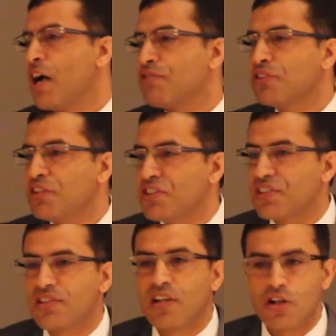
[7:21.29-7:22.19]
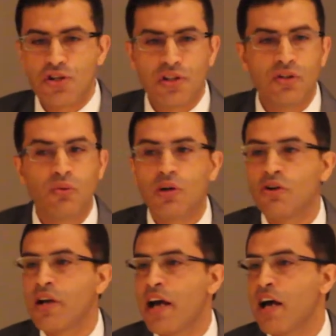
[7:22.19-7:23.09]
after the discussion, we're
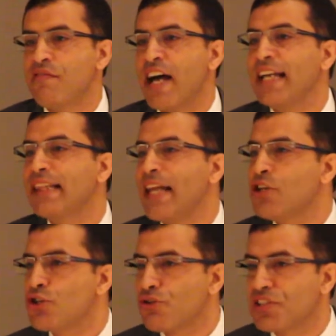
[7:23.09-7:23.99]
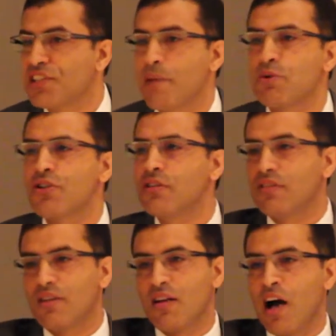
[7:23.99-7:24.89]
going to have a lunch reception